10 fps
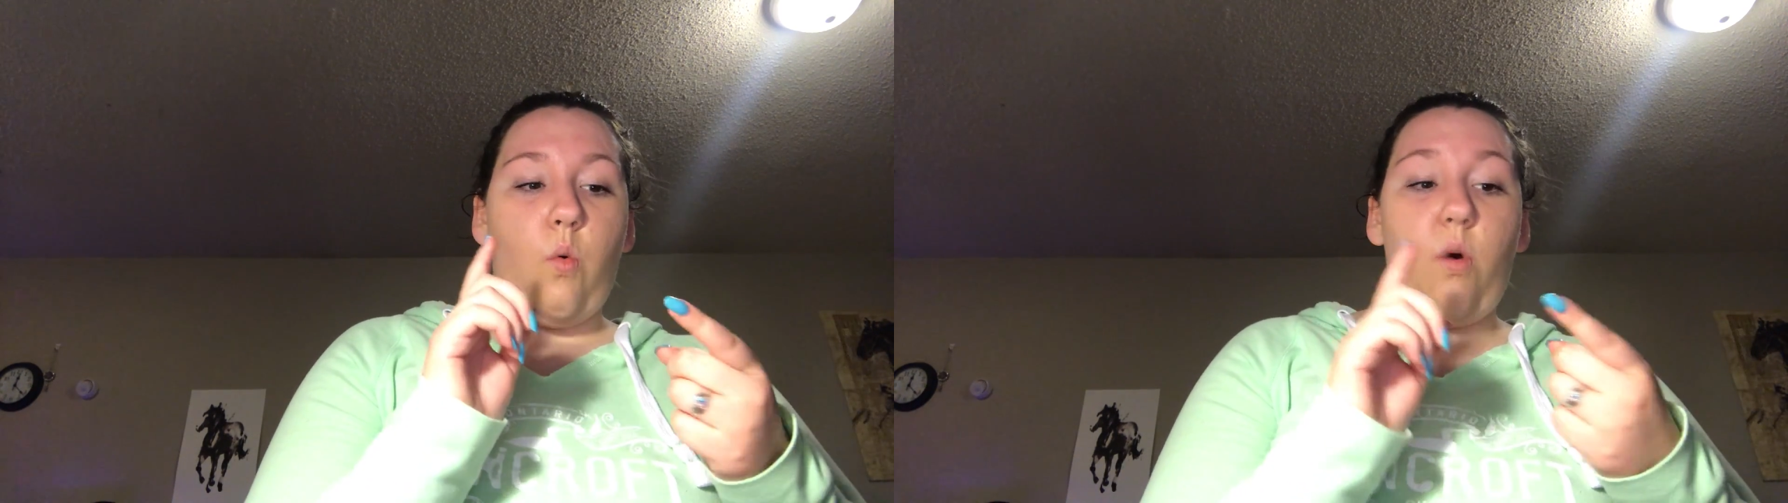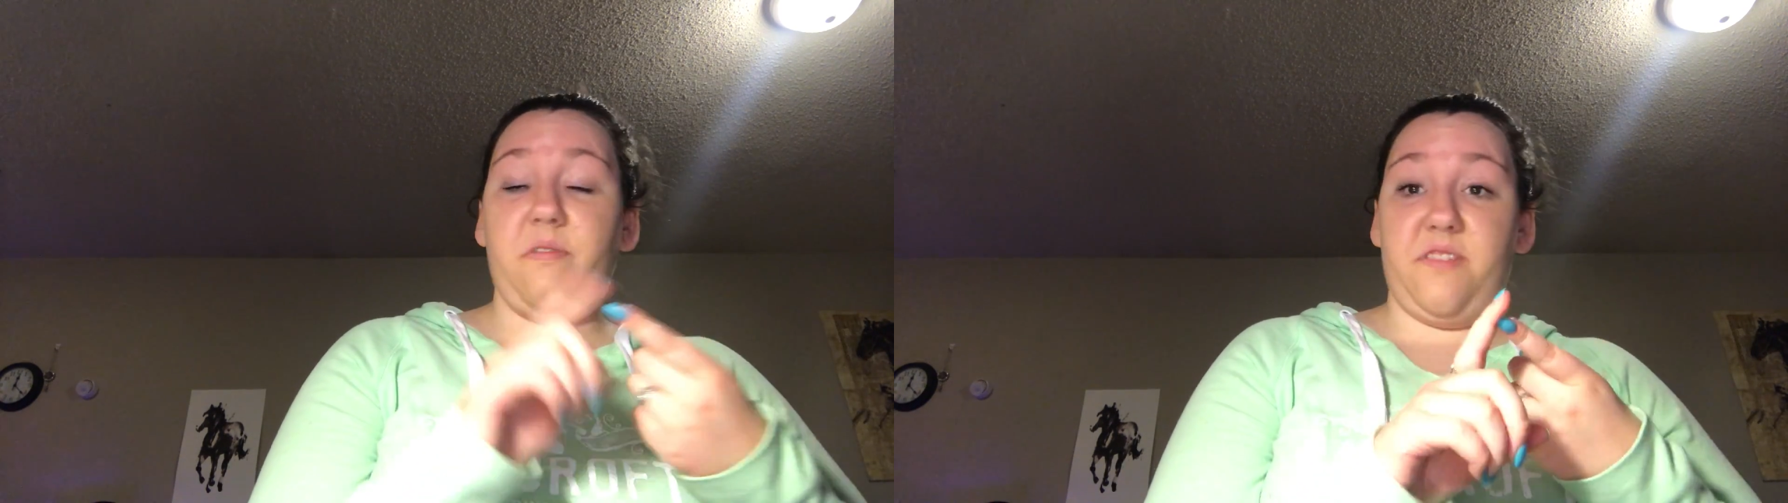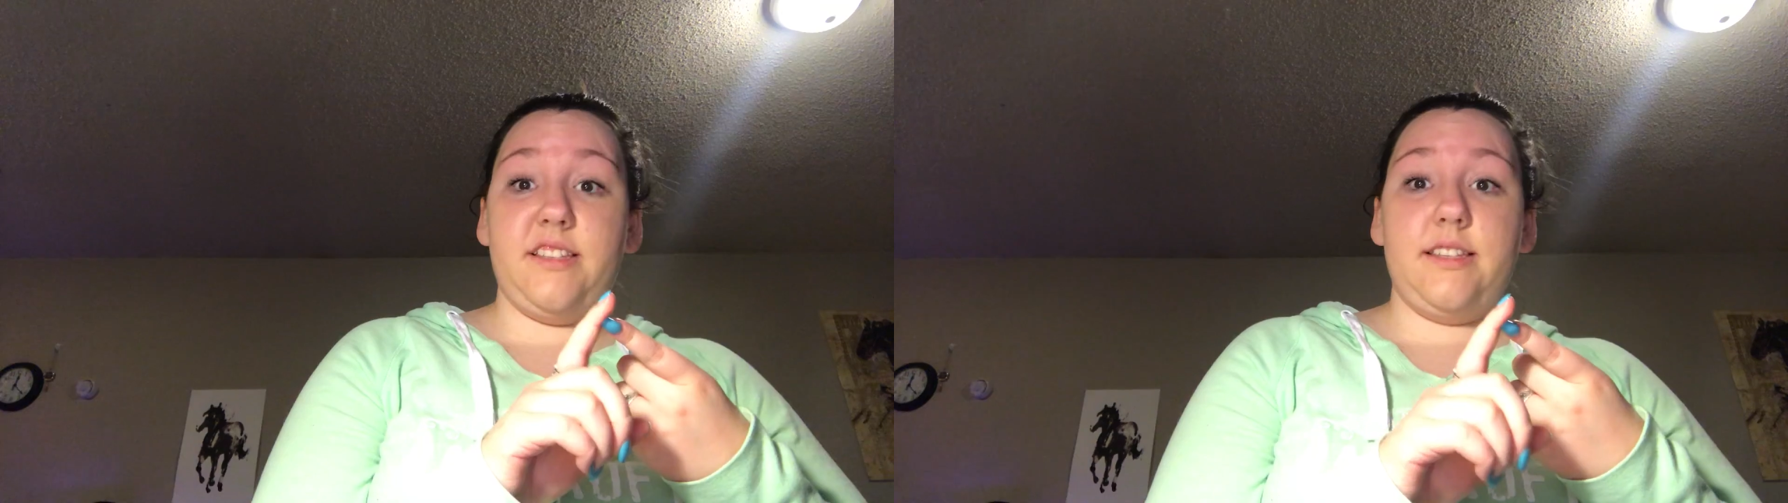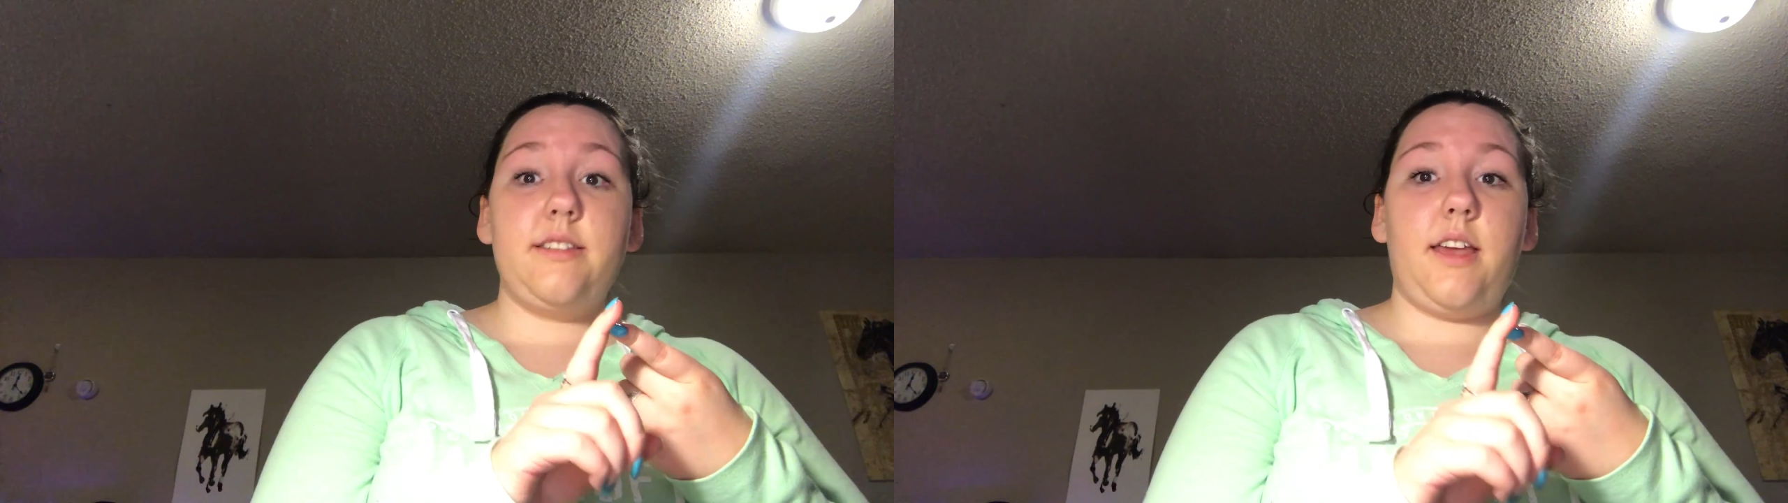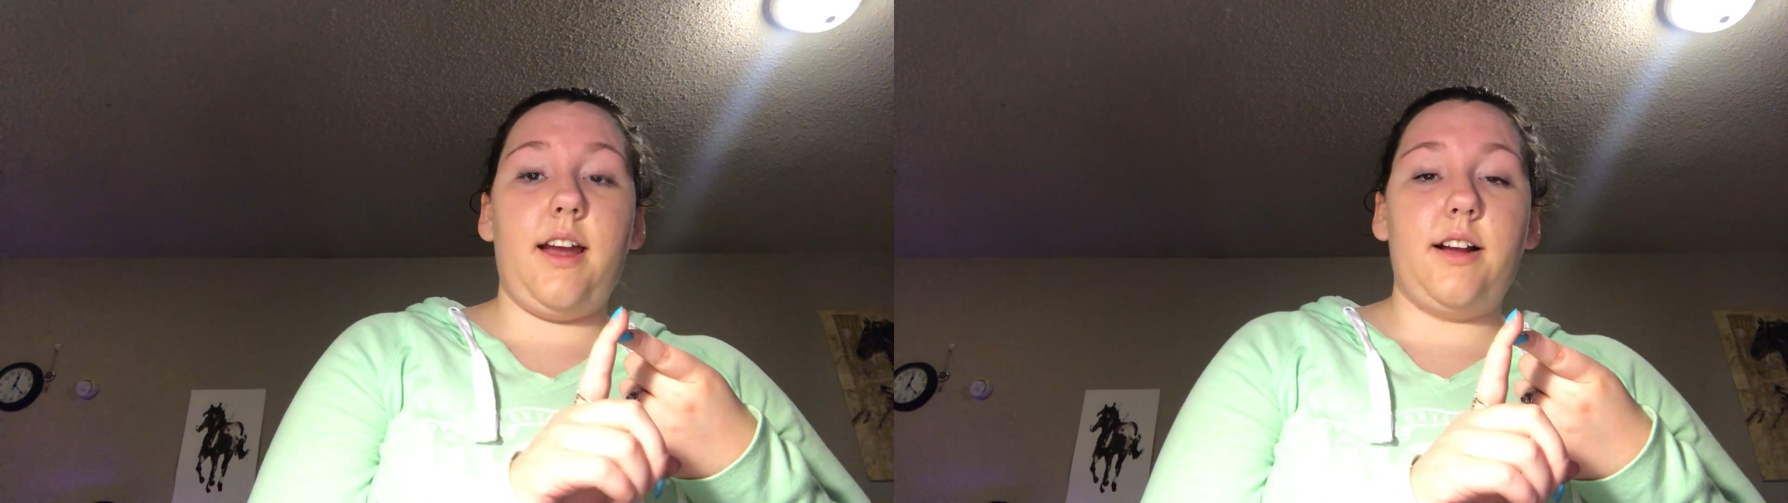what fits
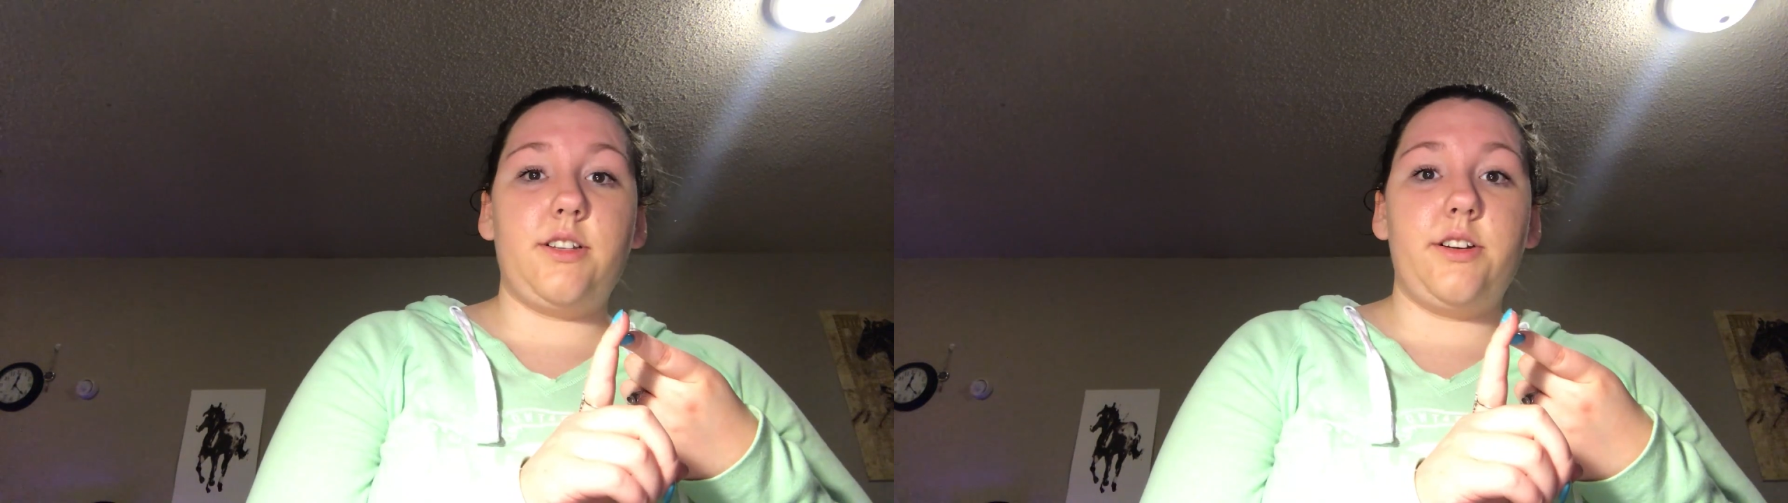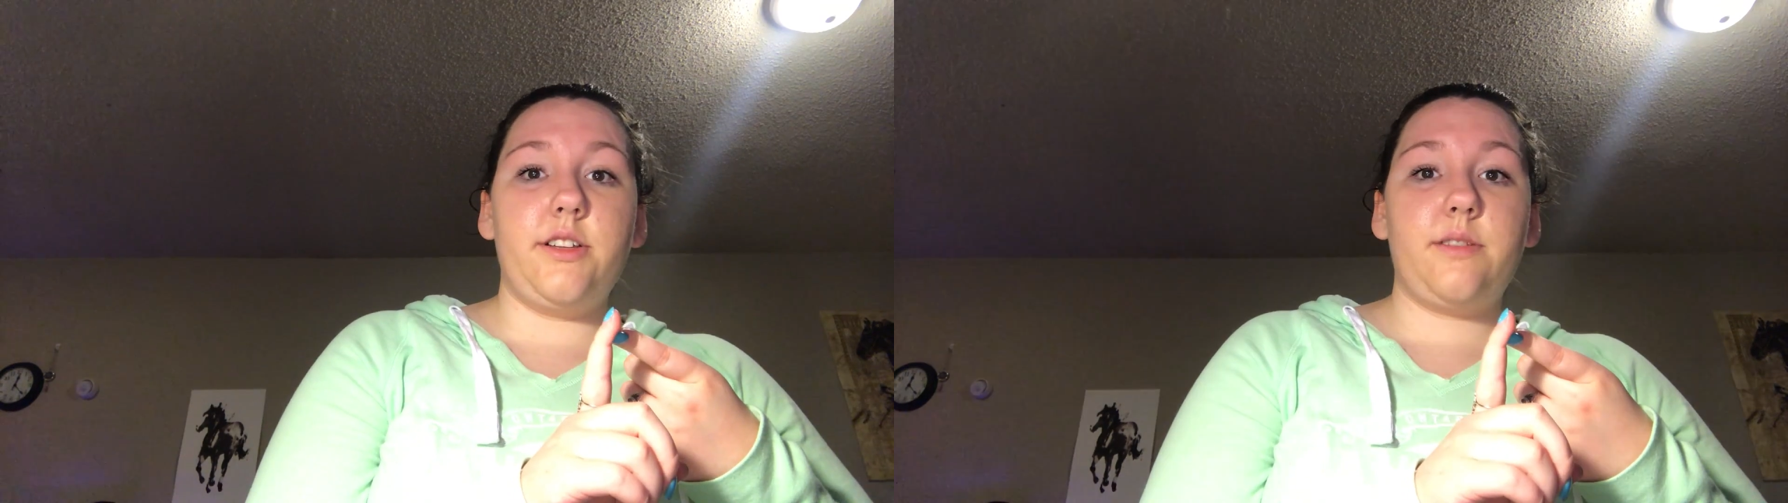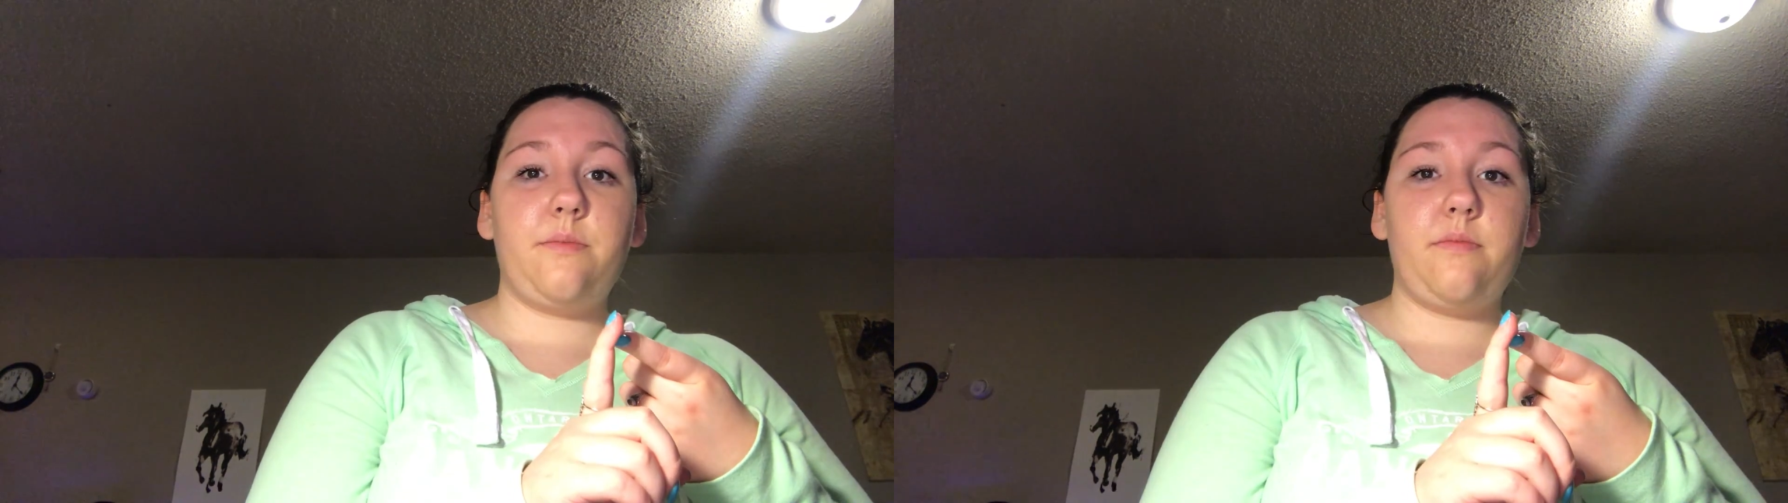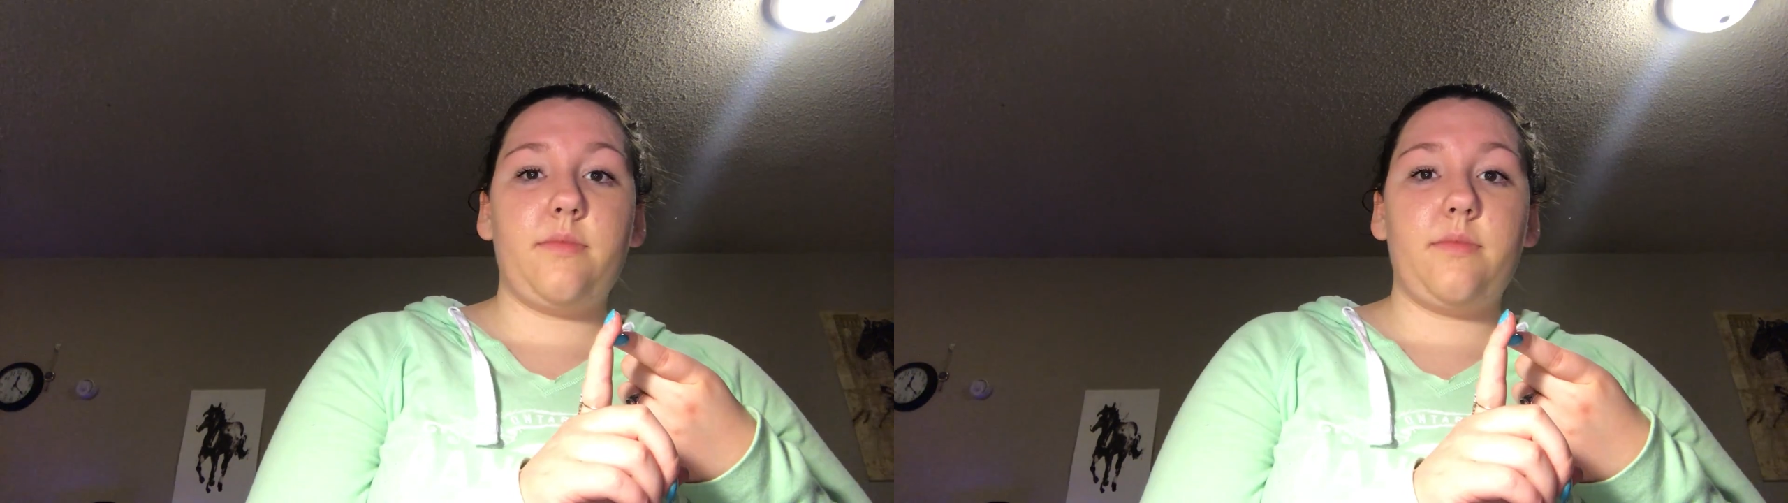these characters?